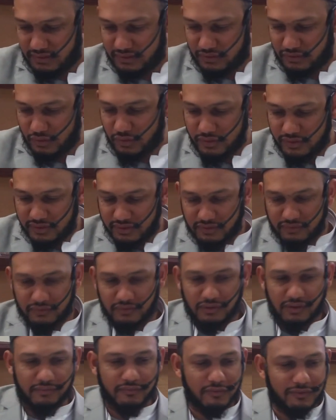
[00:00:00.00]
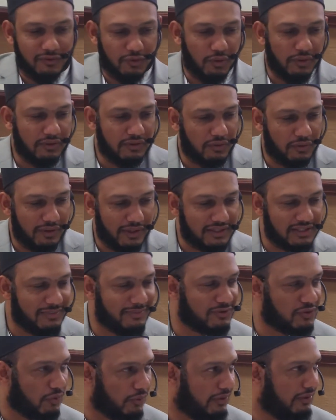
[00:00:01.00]
Duhan actually
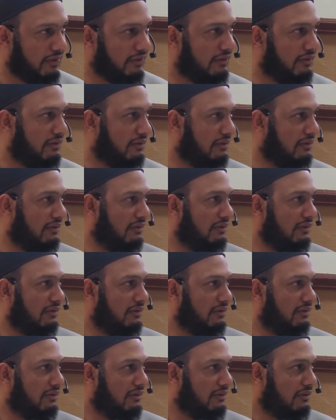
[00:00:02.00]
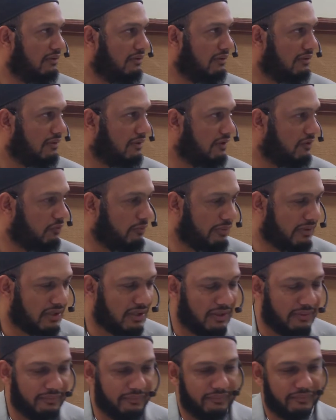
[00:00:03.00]
means oil. It
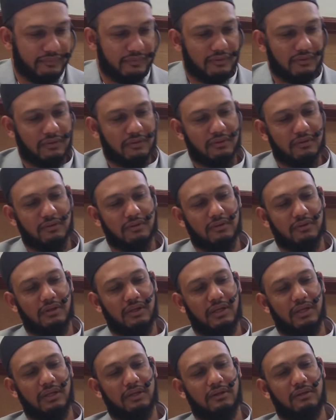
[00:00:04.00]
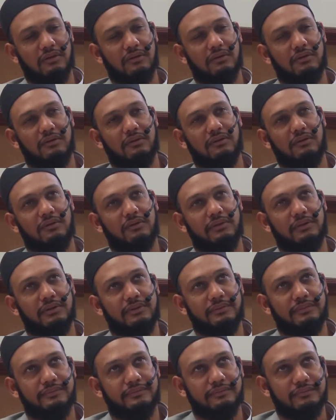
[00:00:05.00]
become like
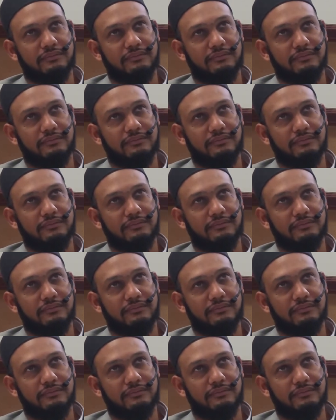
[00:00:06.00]
oil.